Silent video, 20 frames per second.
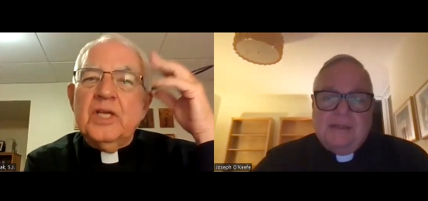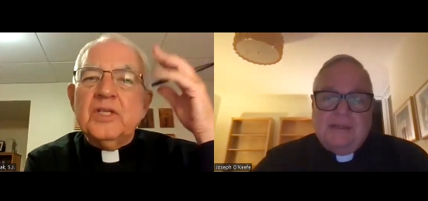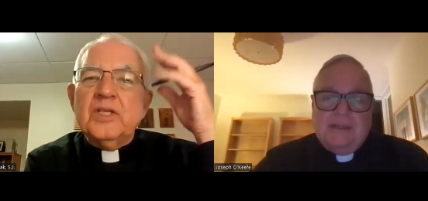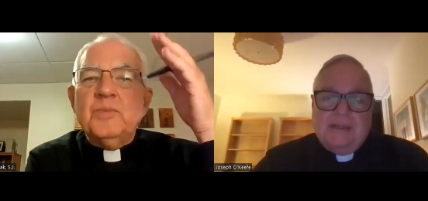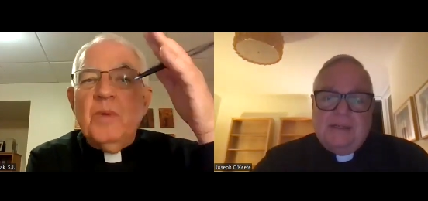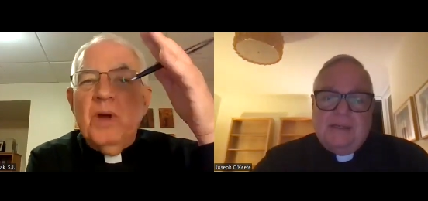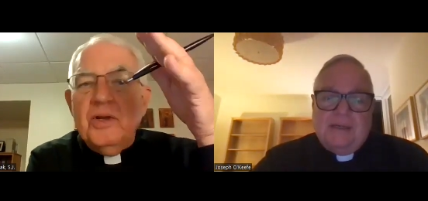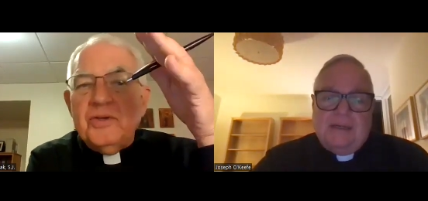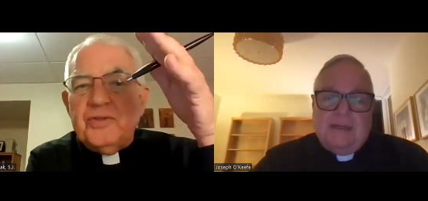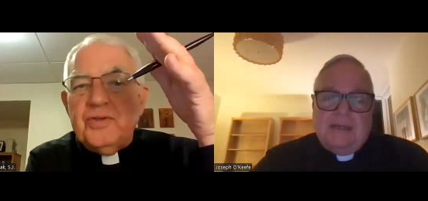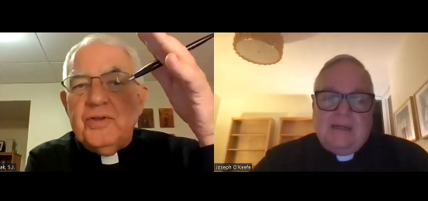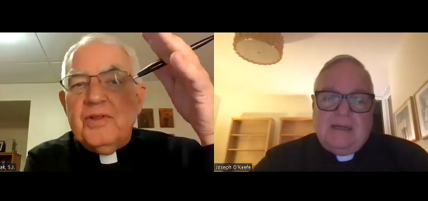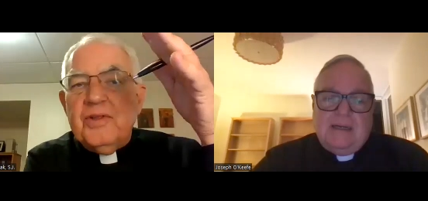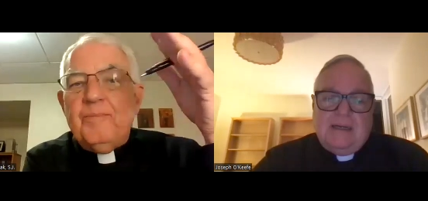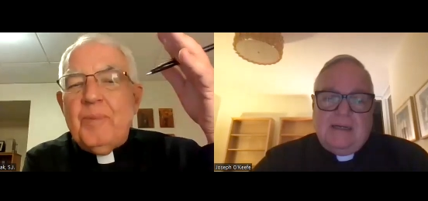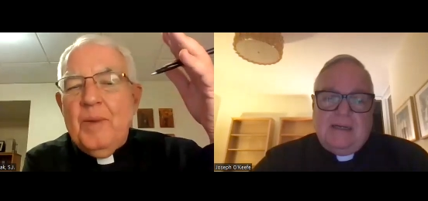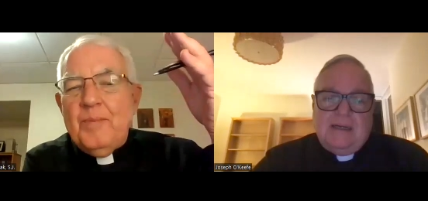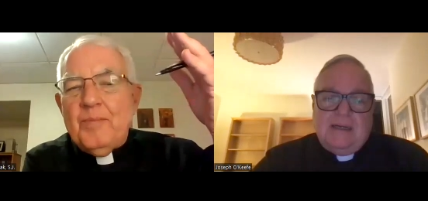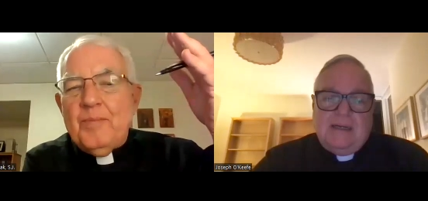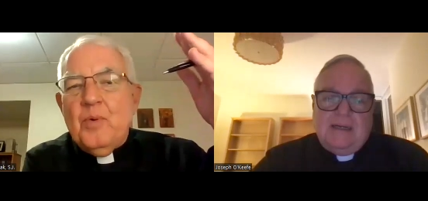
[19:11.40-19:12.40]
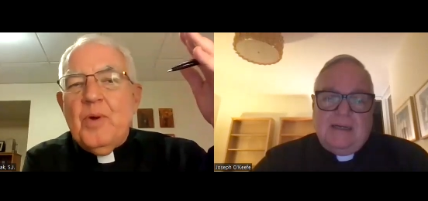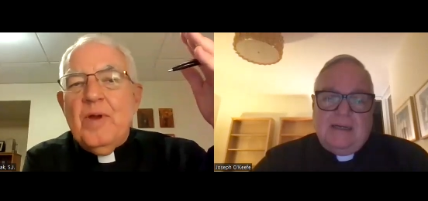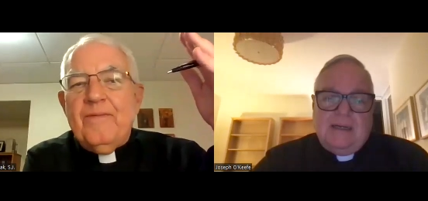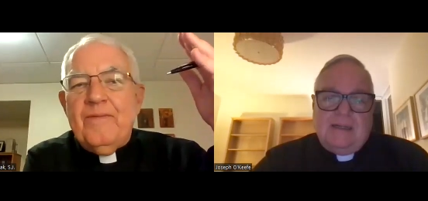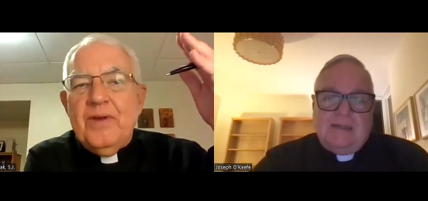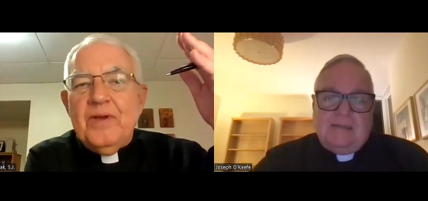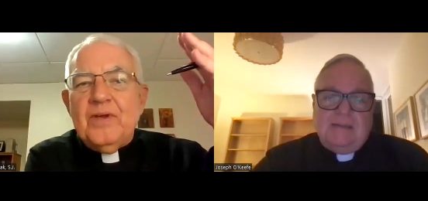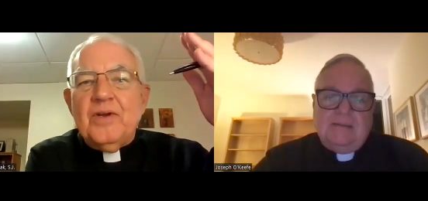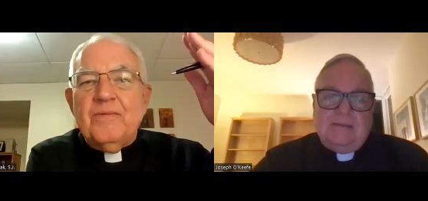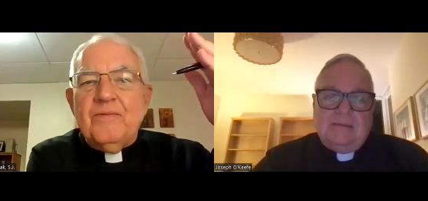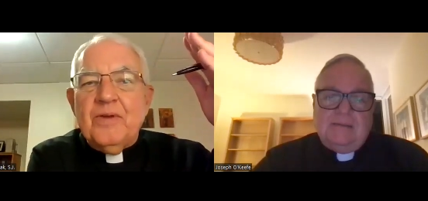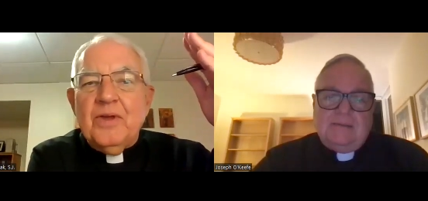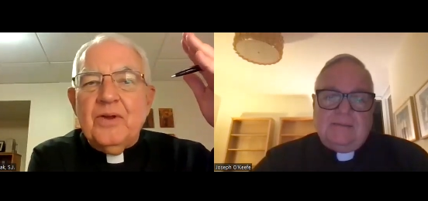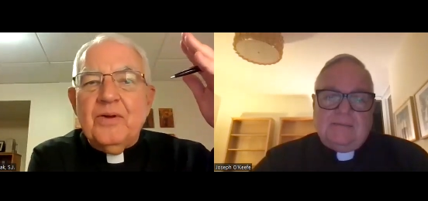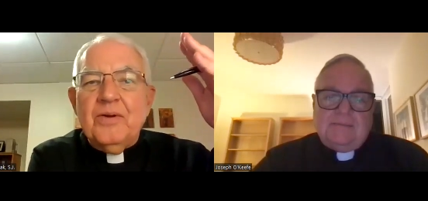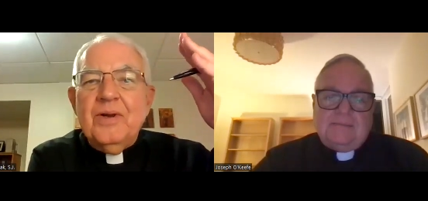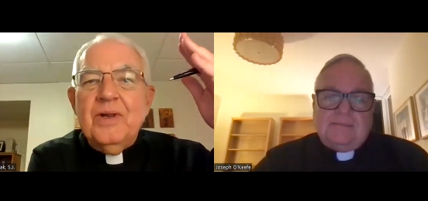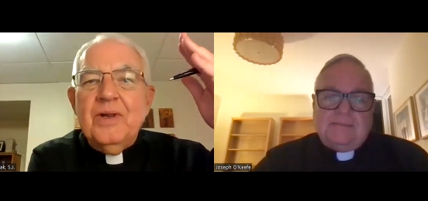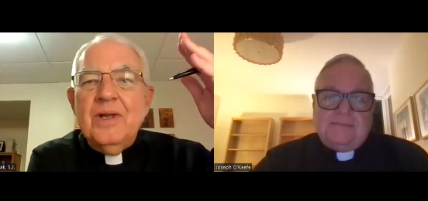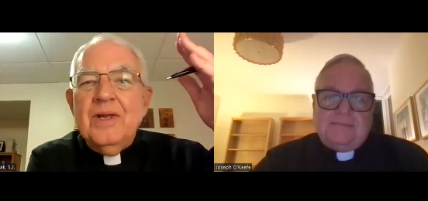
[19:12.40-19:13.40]
Speaker 1: Because most of the people we've
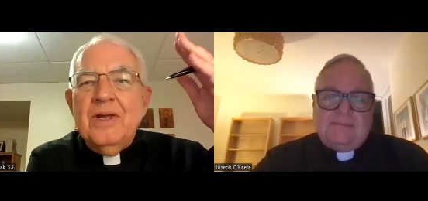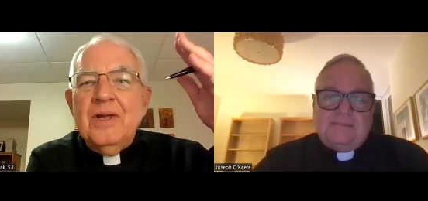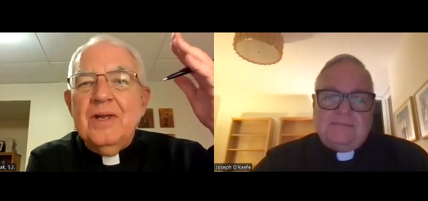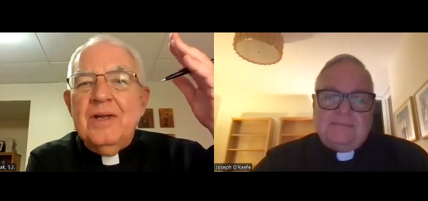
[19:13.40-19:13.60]
interviewed,